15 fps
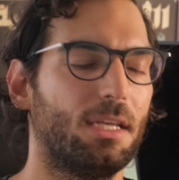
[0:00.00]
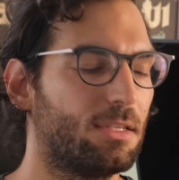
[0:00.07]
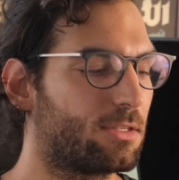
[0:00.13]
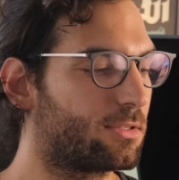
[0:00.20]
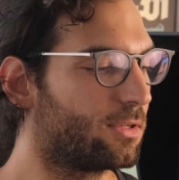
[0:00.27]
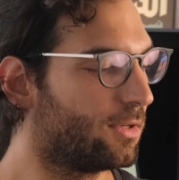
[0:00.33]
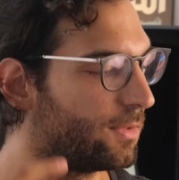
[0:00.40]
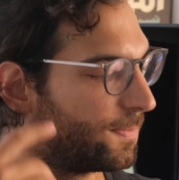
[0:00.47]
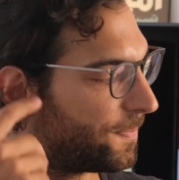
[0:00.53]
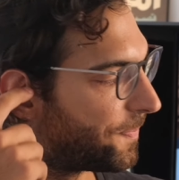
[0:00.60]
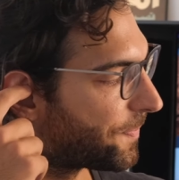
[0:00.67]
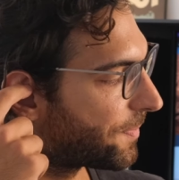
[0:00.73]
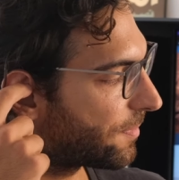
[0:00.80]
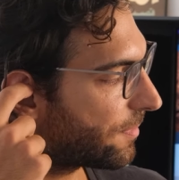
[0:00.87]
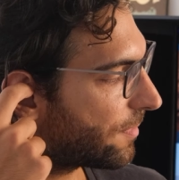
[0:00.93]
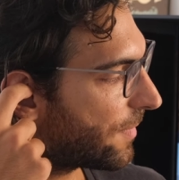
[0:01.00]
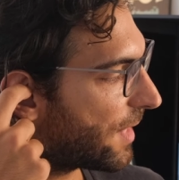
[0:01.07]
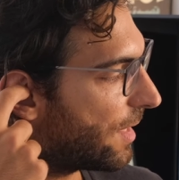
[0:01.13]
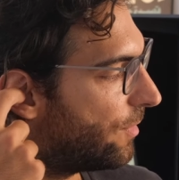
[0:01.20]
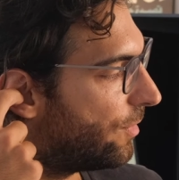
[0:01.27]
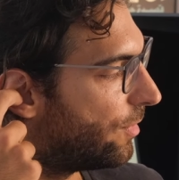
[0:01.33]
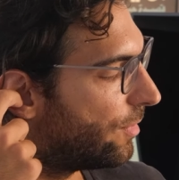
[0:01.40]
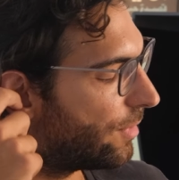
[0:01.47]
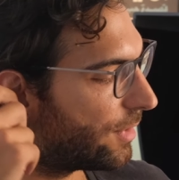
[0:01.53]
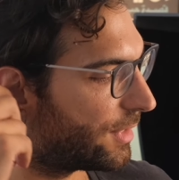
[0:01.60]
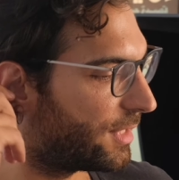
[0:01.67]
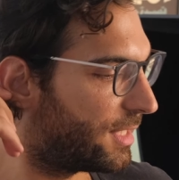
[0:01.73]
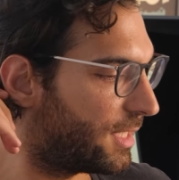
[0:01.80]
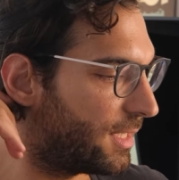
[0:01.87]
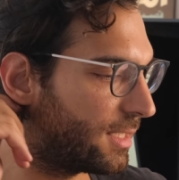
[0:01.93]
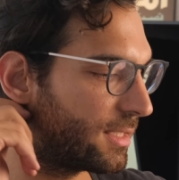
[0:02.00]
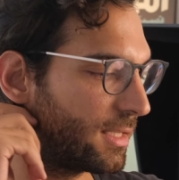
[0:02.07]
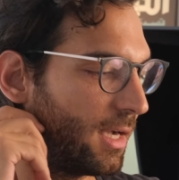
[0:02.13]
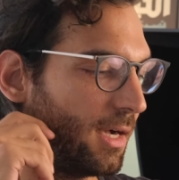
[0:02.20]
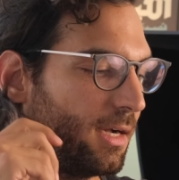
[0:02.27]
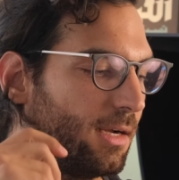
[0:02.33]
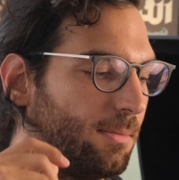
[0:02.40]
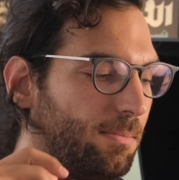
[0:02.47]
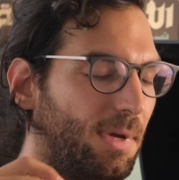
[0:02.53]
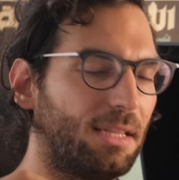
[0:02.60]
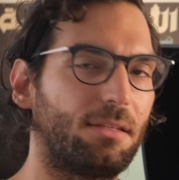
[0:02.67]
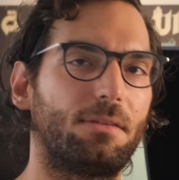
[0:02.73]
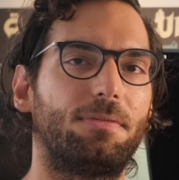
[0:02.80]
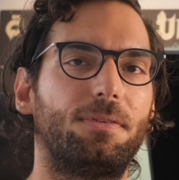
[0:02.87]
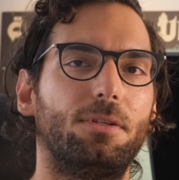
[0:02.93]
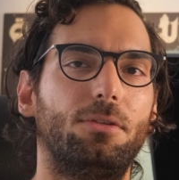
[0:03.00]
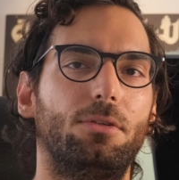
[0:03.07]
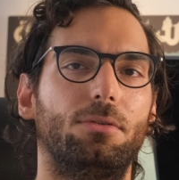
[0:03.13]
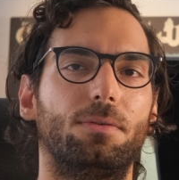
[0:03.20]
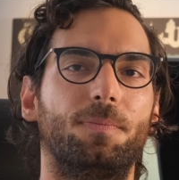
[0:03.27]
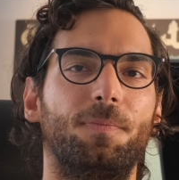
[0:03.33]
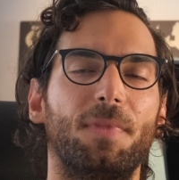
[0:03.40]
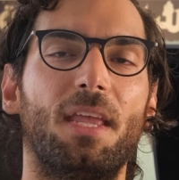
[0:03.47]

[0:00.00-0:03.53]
So these are better for you.